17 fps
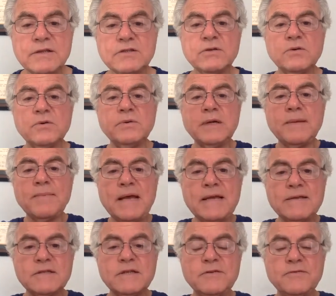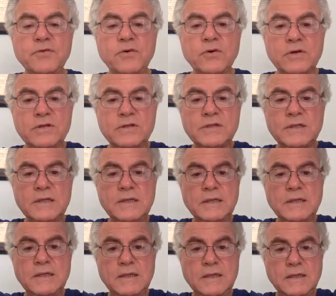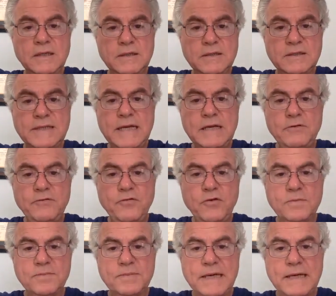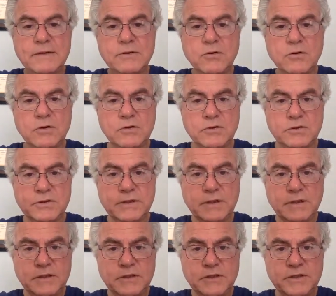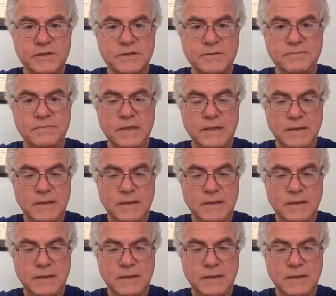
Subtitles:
So what I'm asking for is a standard form categorical syllogism,